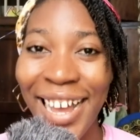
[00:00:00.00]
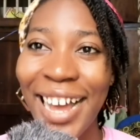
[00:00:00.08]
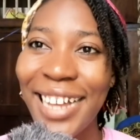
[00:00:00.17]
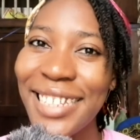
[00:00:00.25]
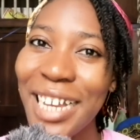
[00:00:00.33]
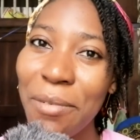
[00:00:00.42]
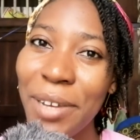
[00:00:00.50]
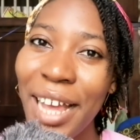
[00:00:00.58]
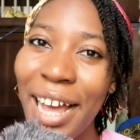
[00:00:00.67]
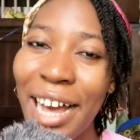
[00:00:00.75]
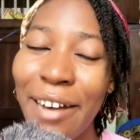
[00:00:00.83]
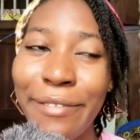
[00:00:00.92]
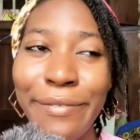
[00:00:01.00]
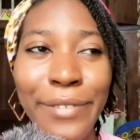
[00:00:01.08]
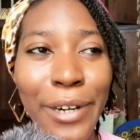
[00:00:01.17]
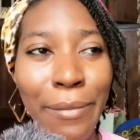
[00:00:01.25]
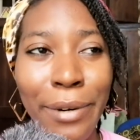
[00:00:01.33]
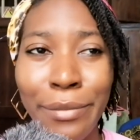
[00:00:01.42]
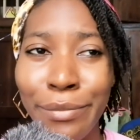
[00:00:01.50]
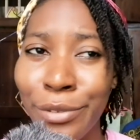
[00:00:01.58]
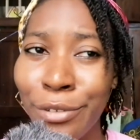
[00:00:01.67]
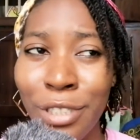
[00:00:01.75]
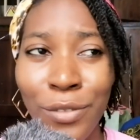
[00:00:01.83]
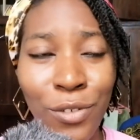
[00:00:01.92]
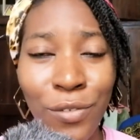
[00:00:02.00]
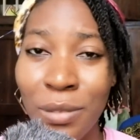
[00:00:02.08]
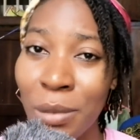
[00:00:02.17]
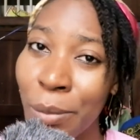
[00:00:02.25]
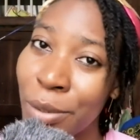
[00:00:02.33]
And then we have a beautiful female